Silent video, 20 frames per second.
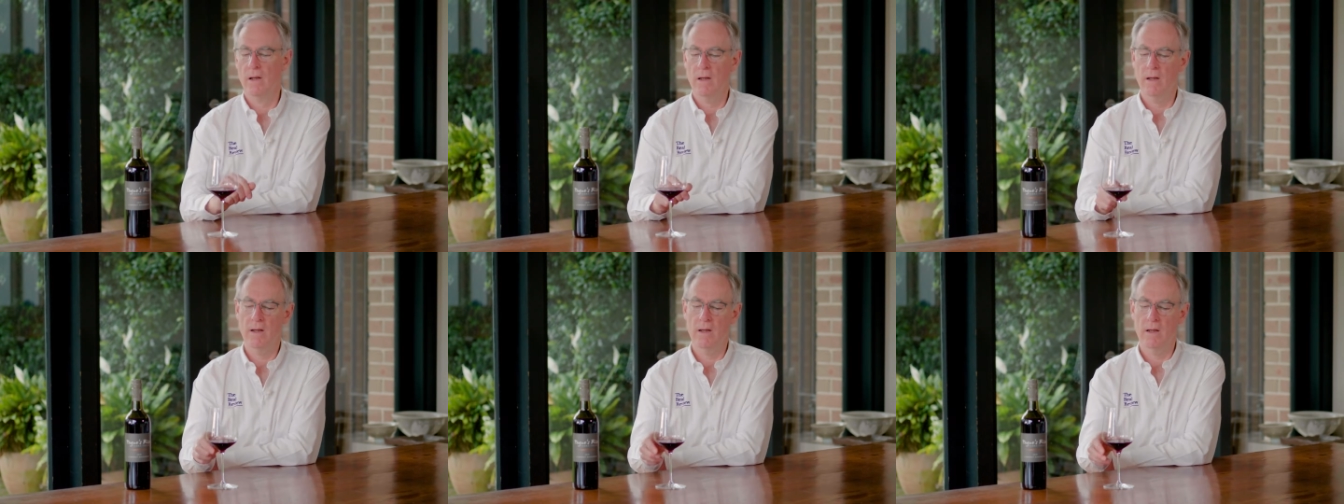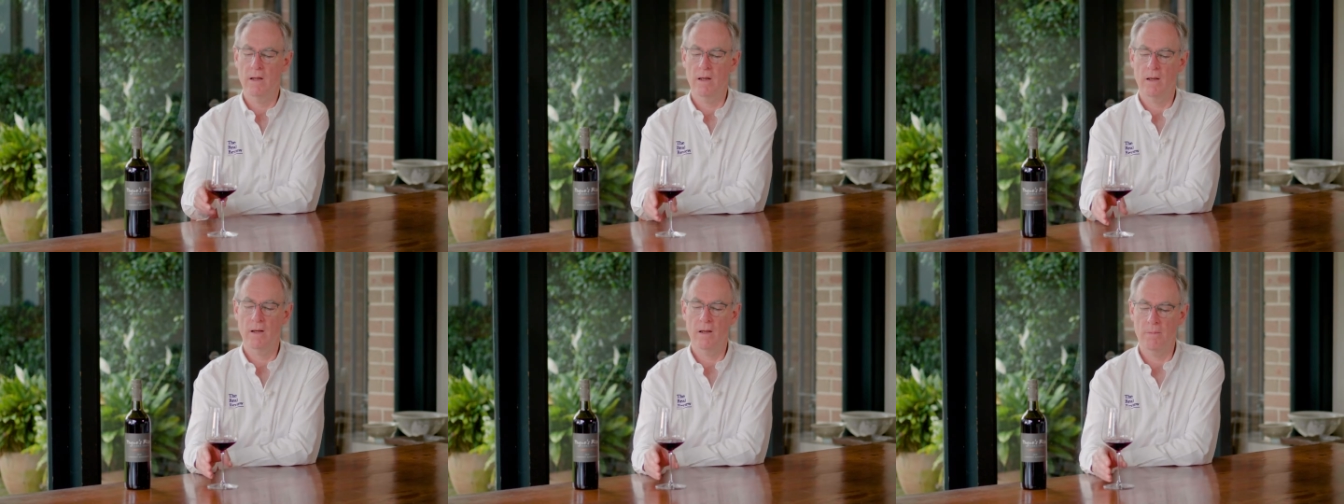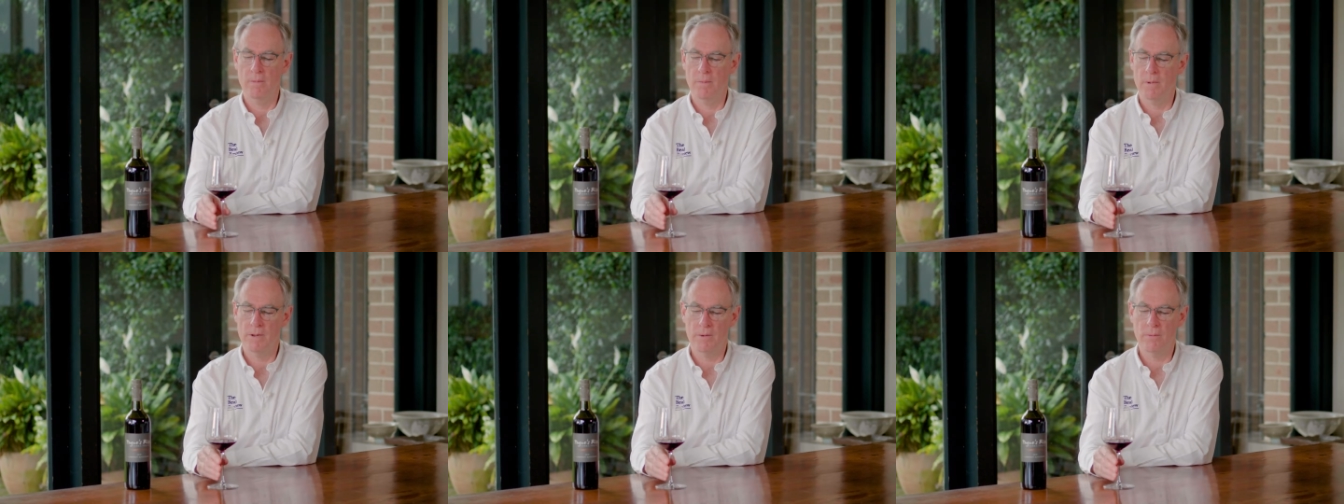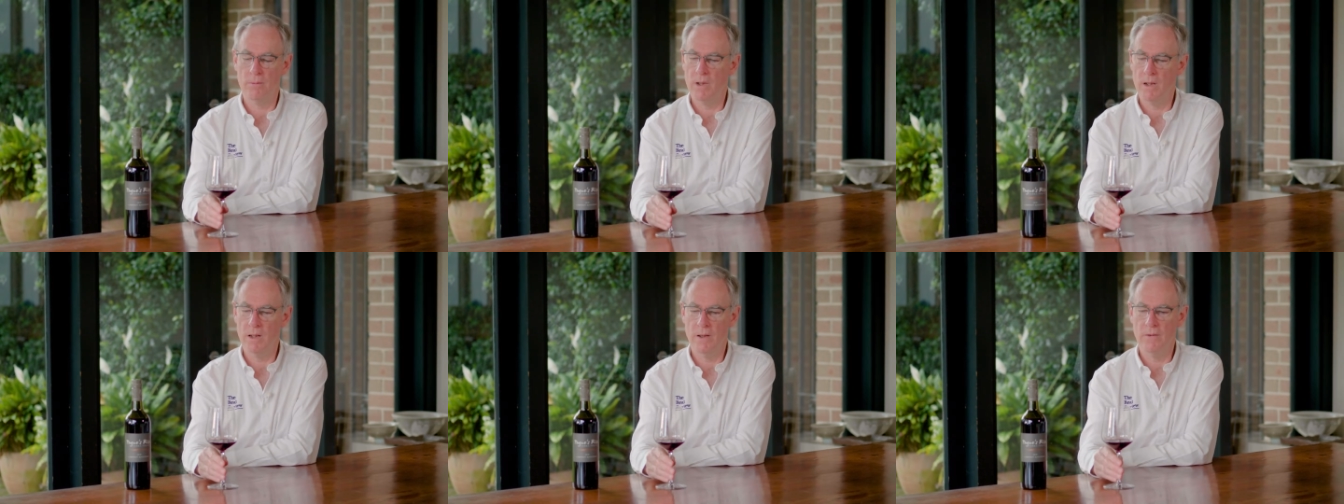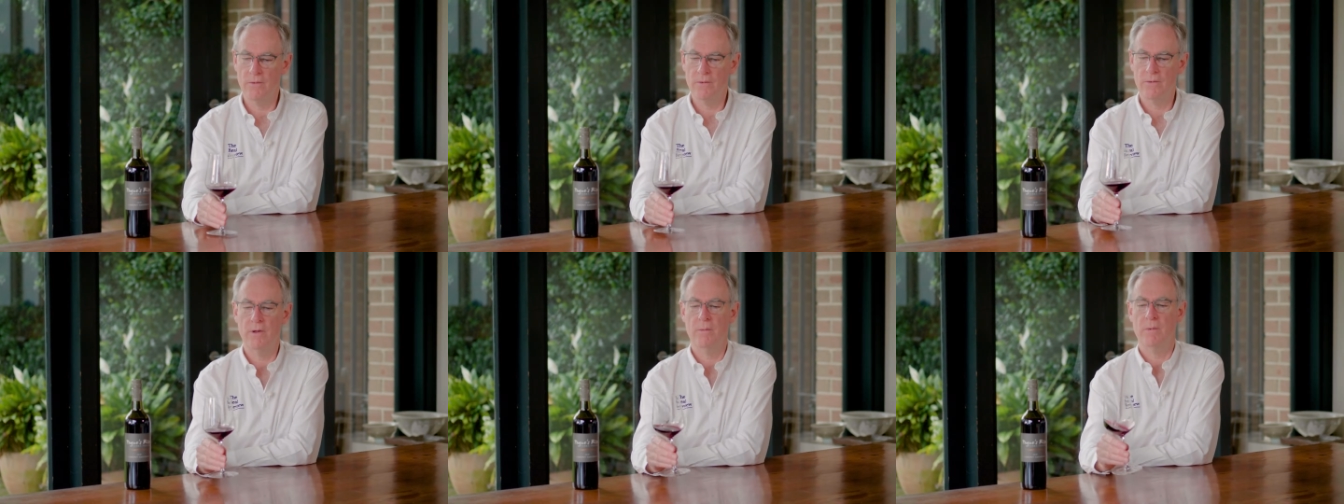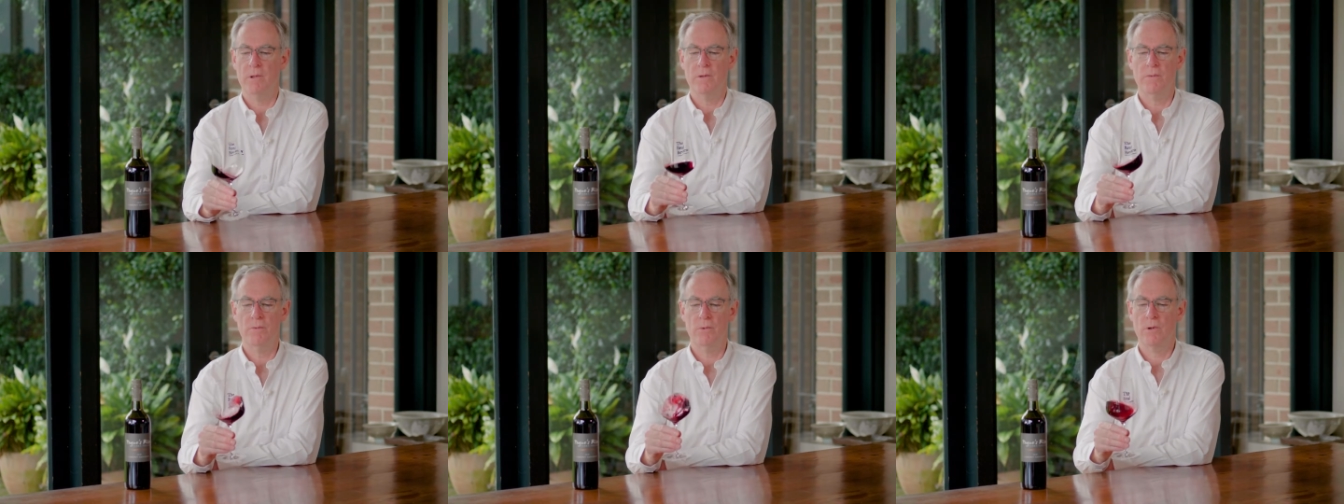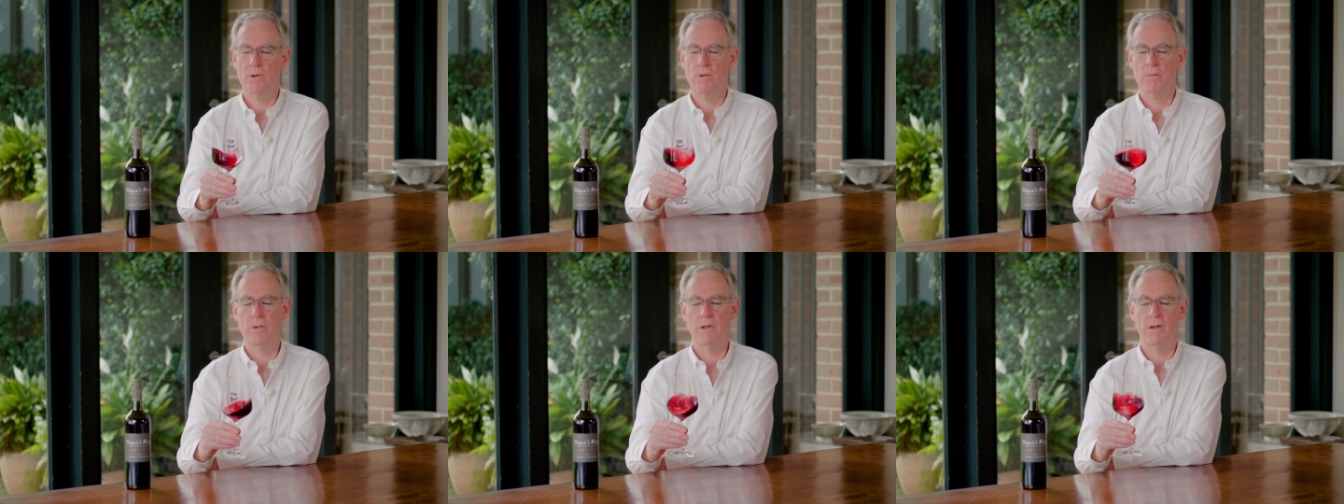Um, but the wine is so much more
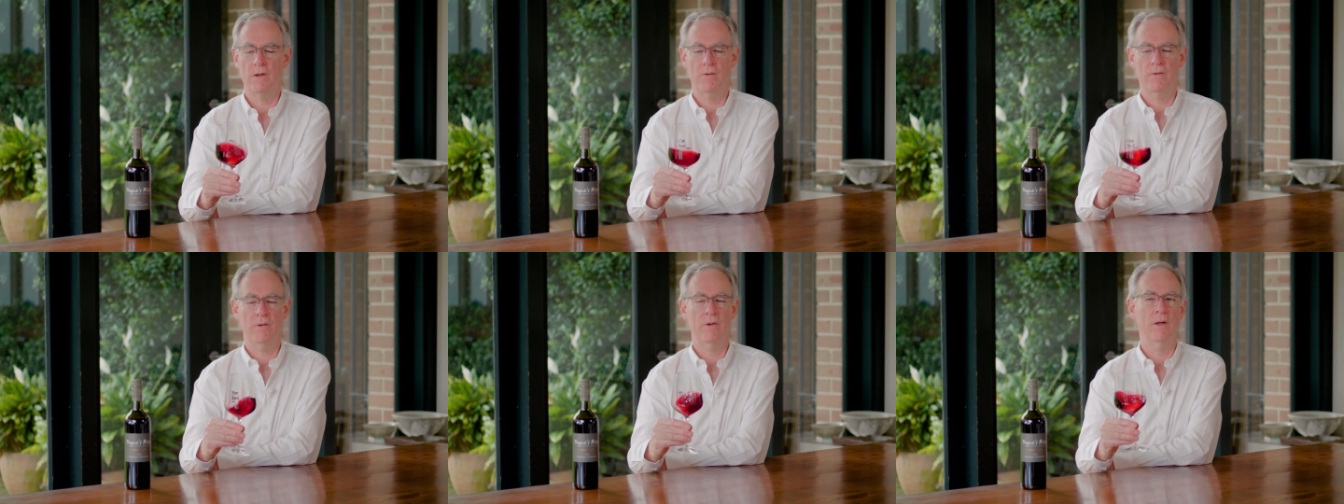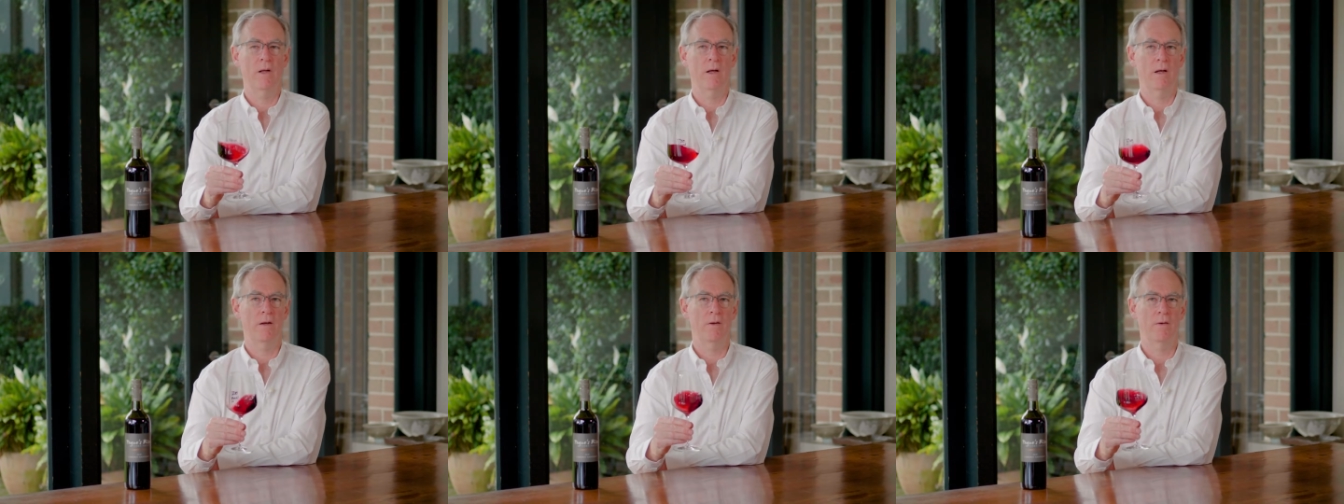complex than that.